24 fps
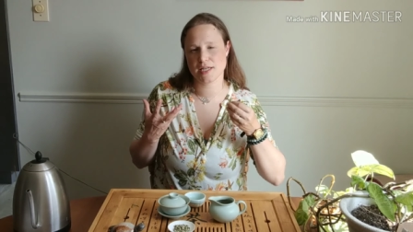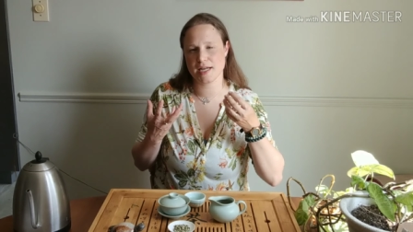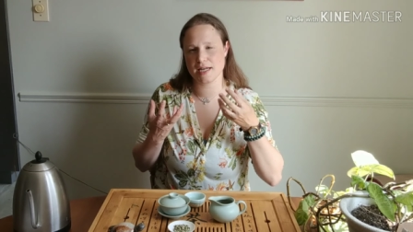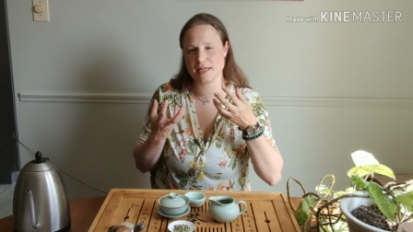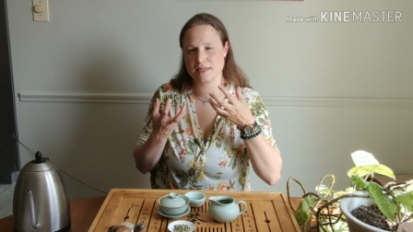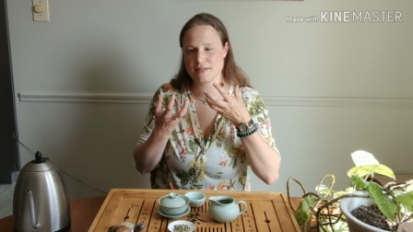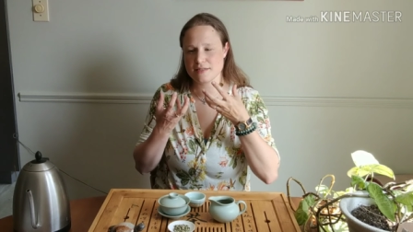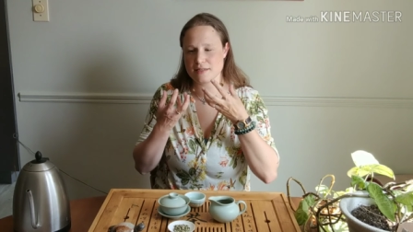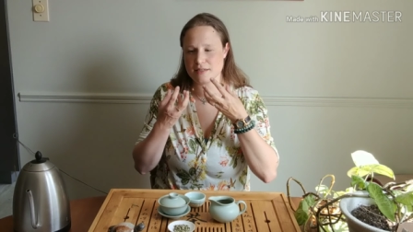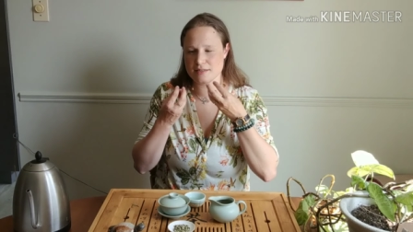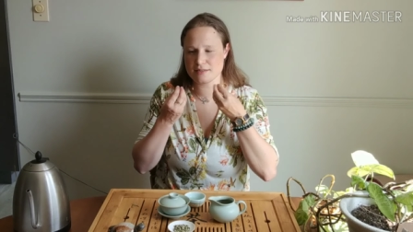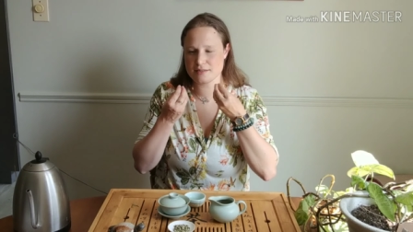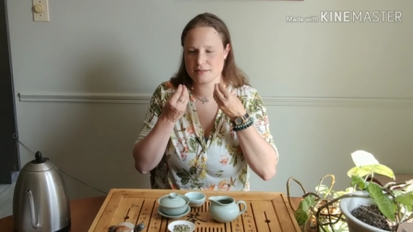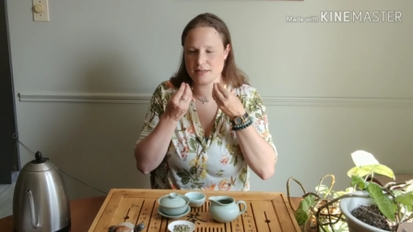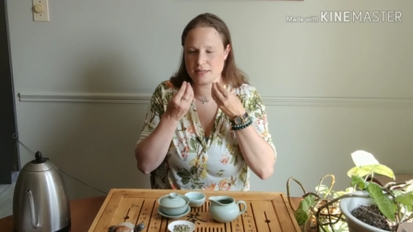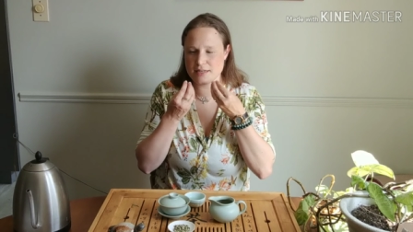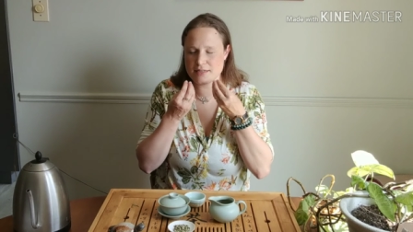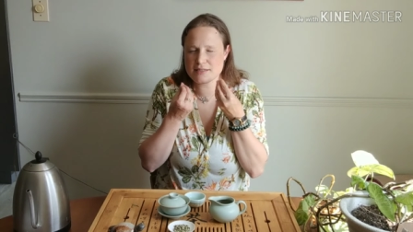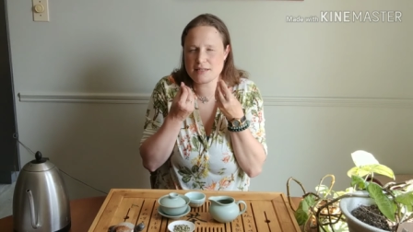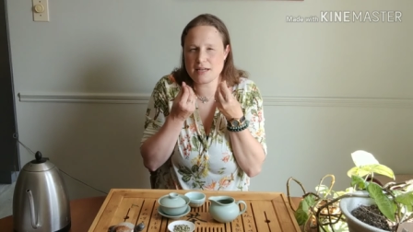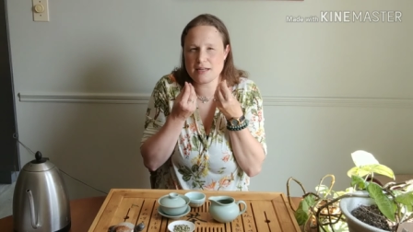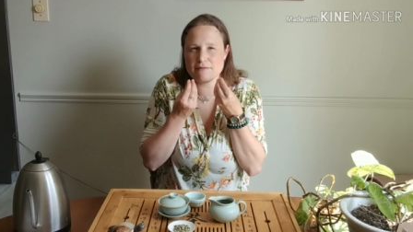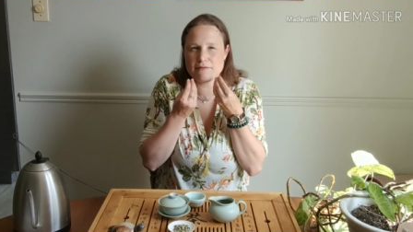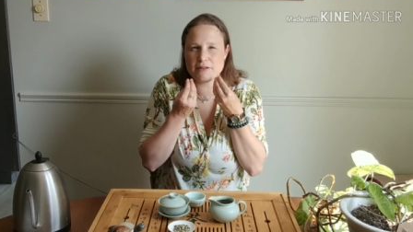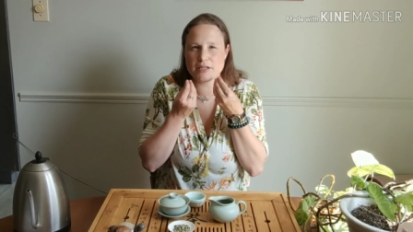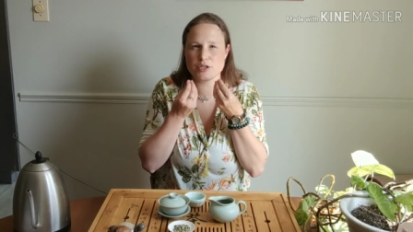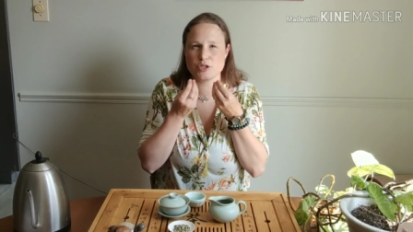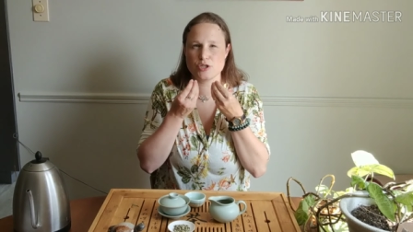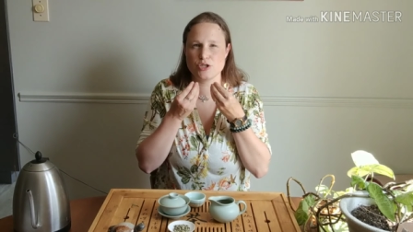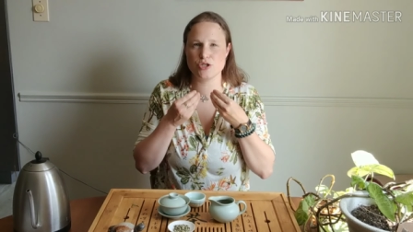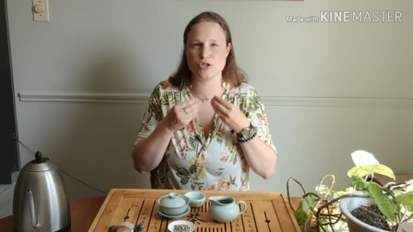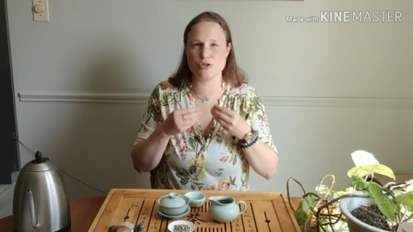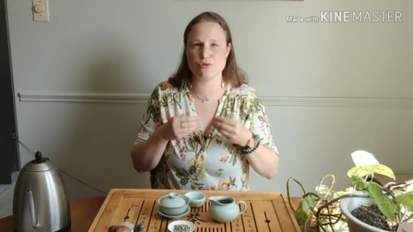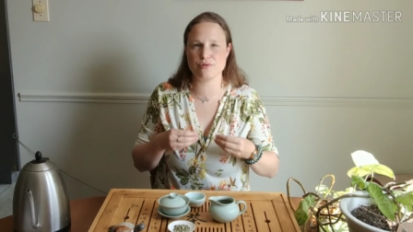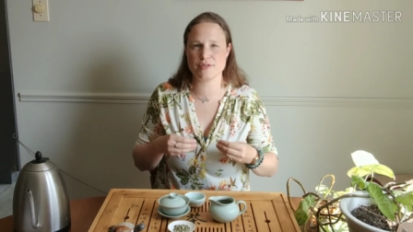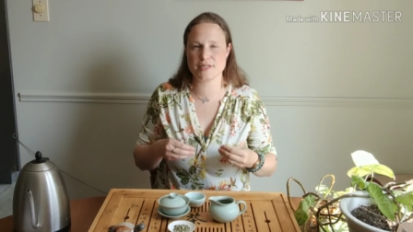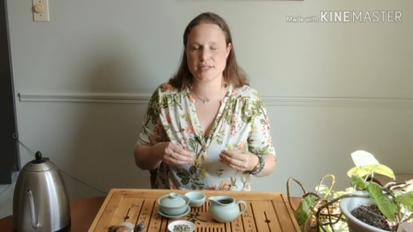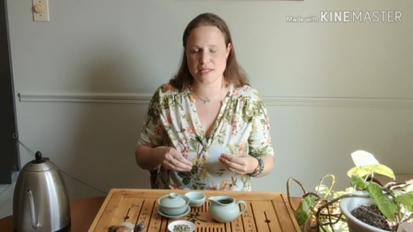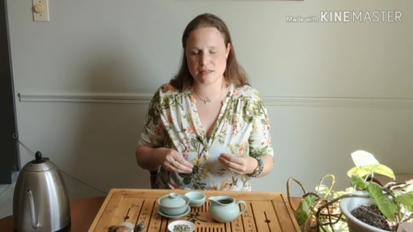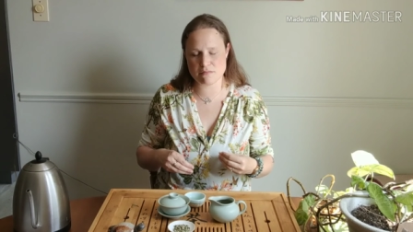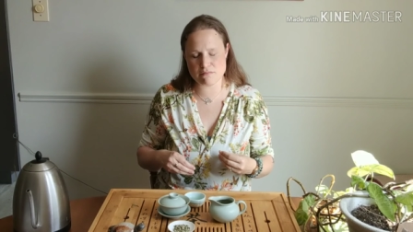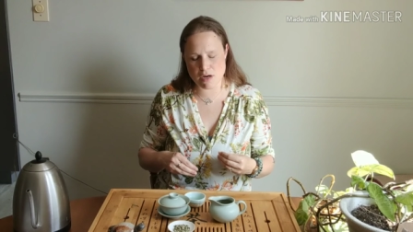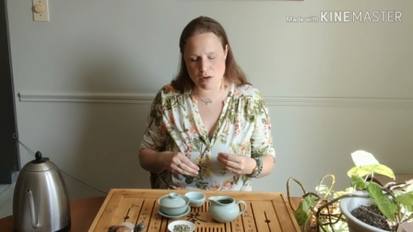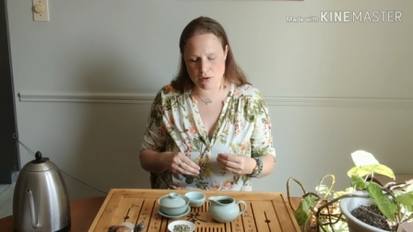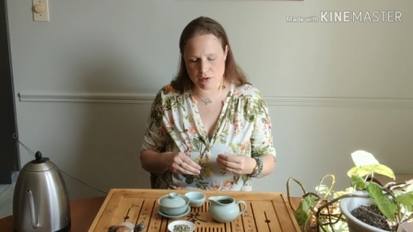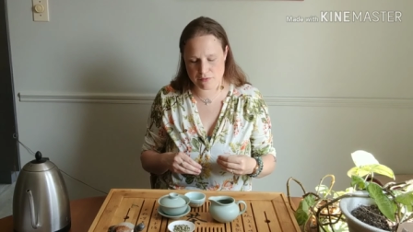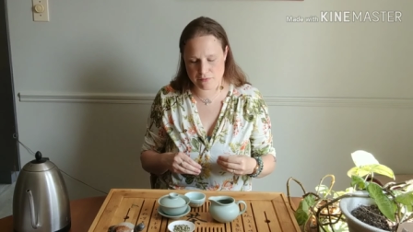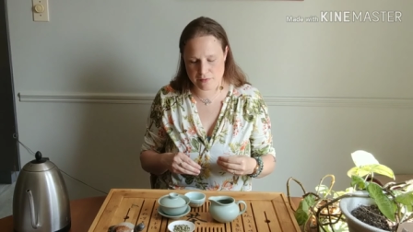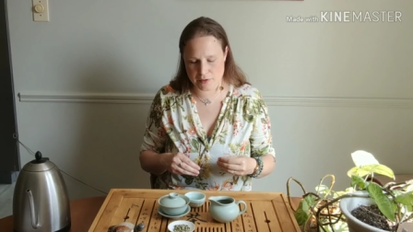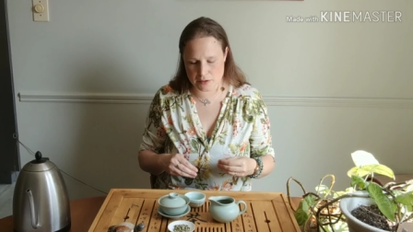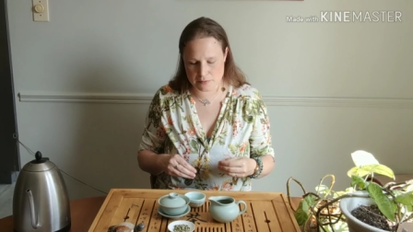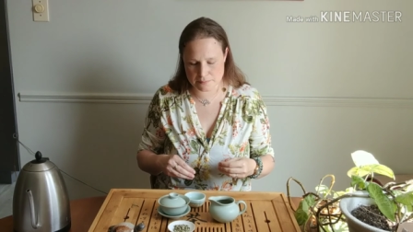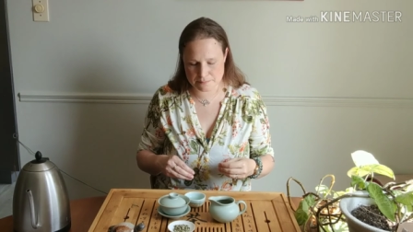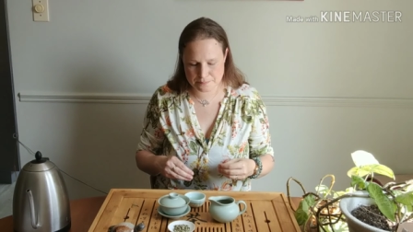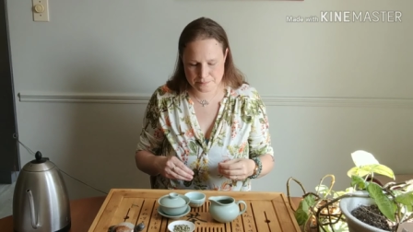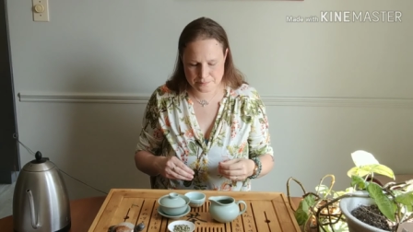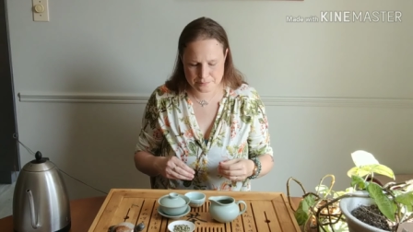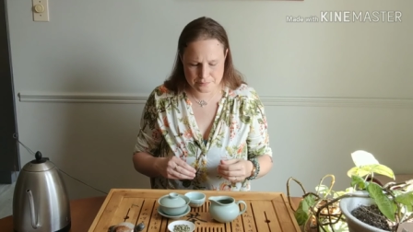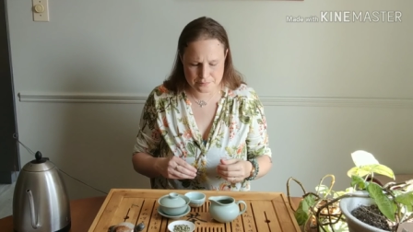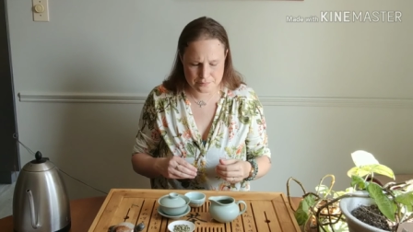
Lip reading: Like it's nice kind of like juicy mouthfeel.